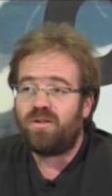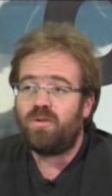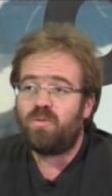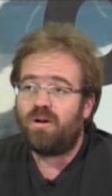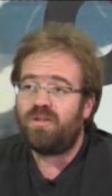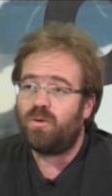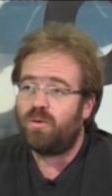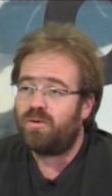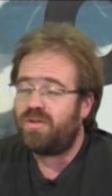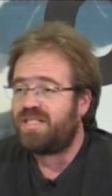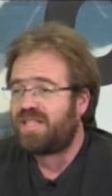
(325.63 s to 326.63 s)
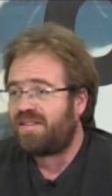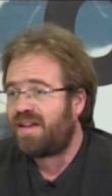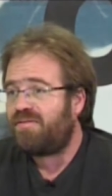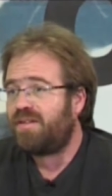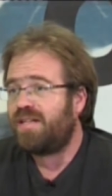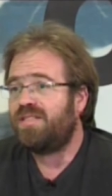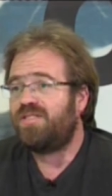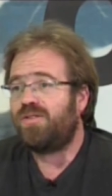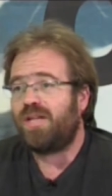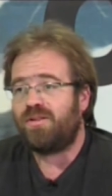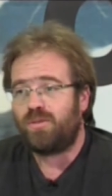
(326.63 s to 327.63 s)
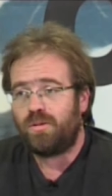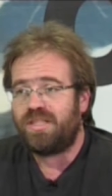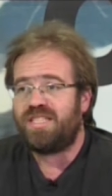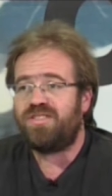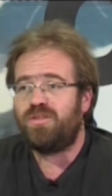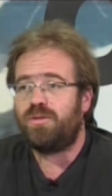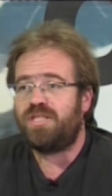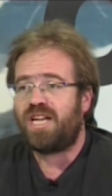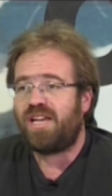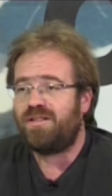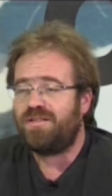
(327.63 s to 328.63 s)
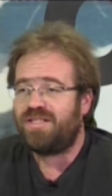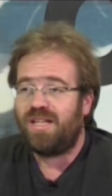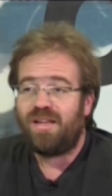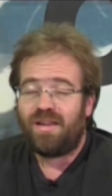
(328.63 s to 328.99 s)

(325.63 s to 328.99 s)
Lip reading: don't want ordinary South Africans to get all these new channels.